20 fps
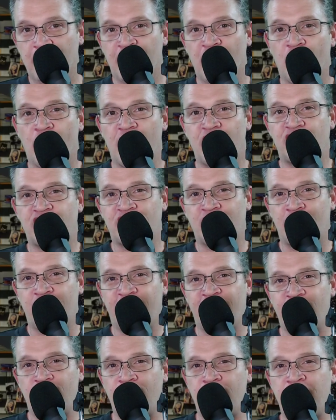But what
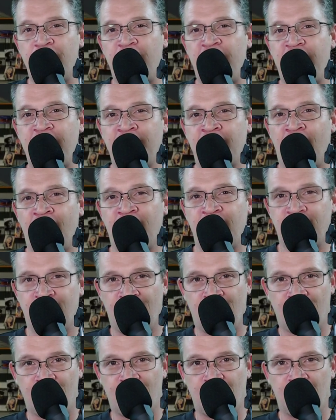some of you may not
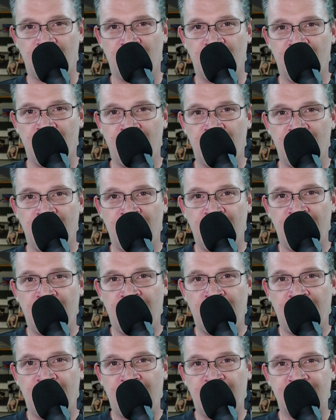know
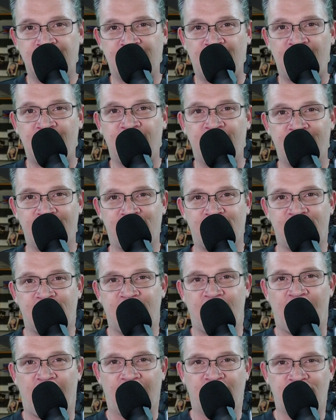is that this is
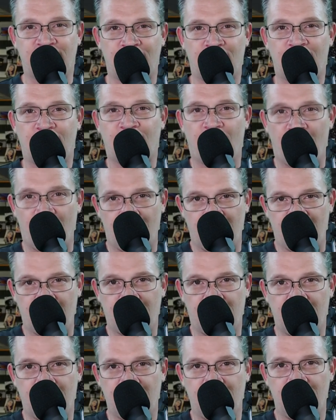the Axanar
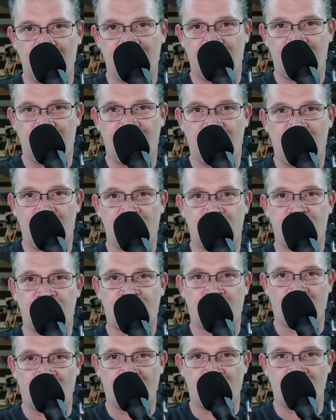comic
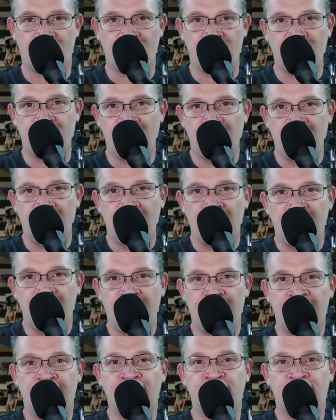turned
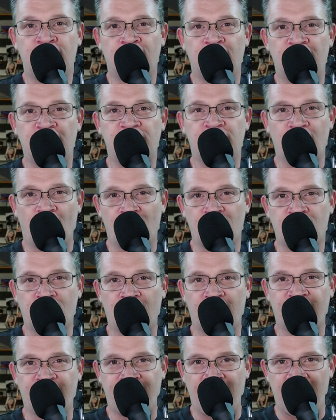into a Star
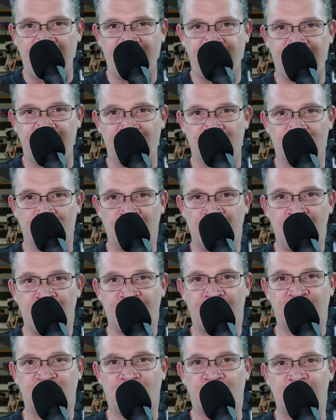Trek fan film
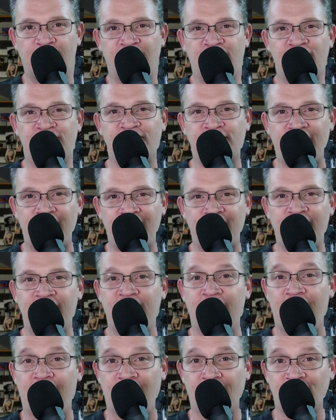that's going to be set
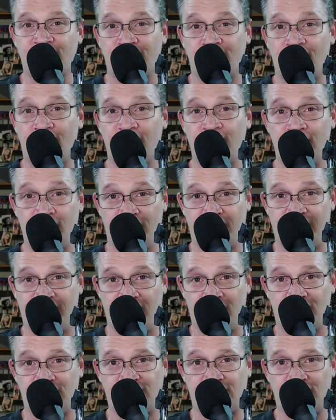in the Axanar
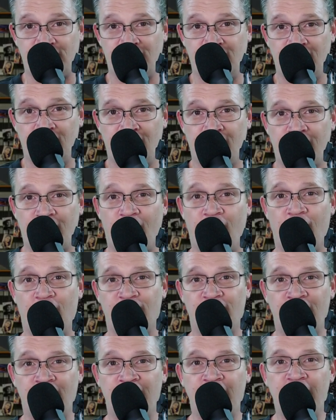universe
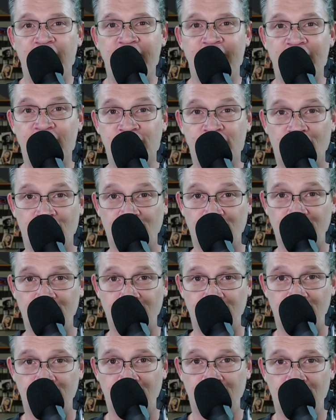called
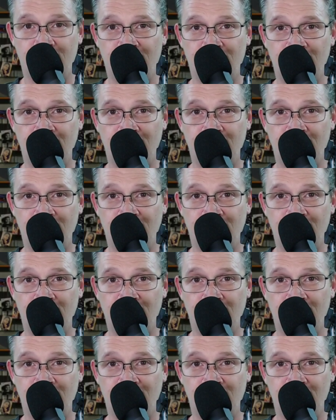Interlude,